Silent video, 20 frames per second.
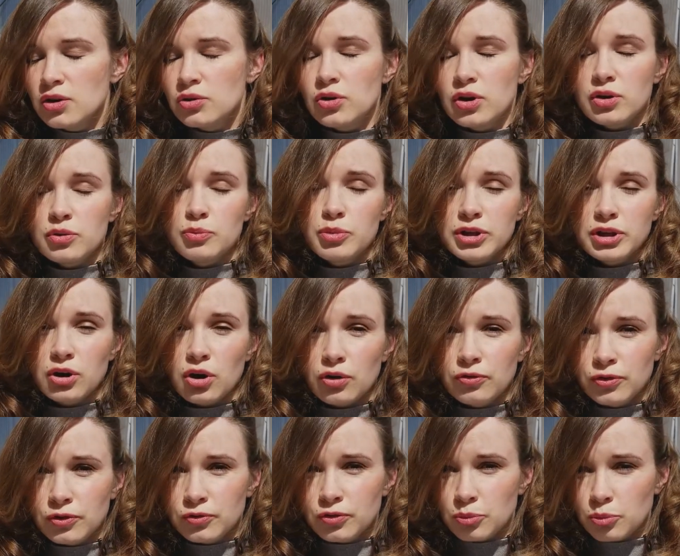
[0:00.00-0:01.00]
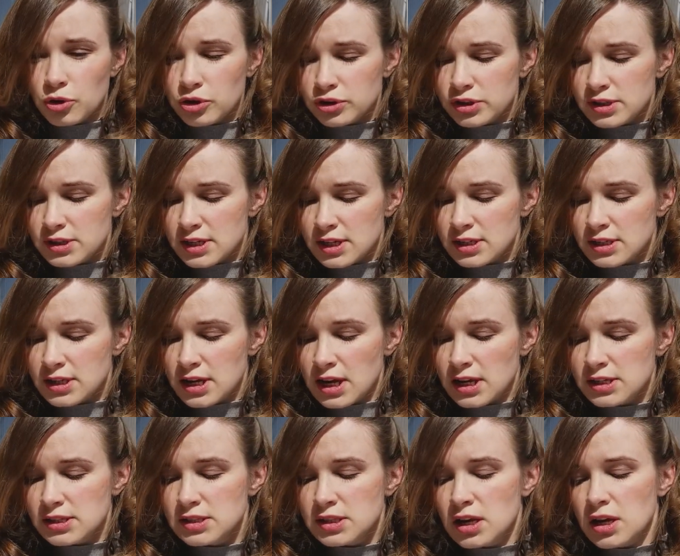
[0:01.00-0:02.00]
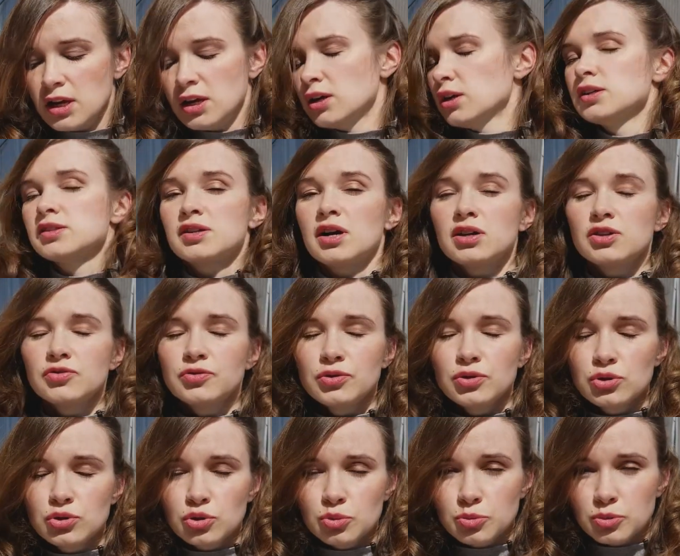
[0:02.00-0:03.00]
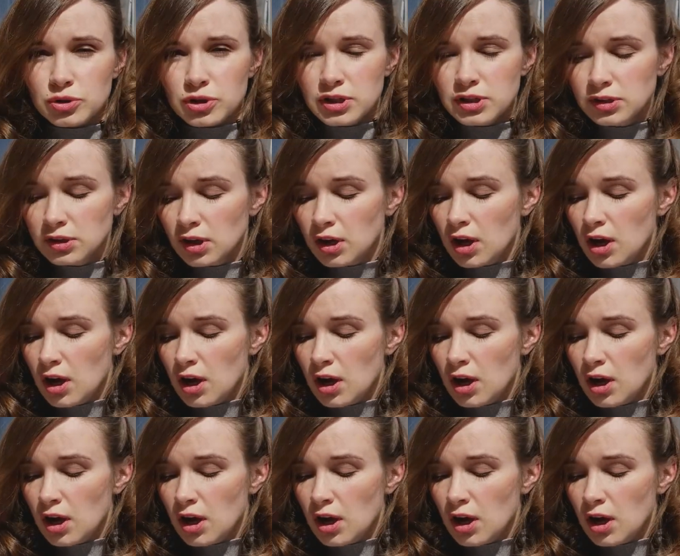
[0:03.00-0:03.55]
you have been coughing for more than 10 days, it's hard for you to breathe.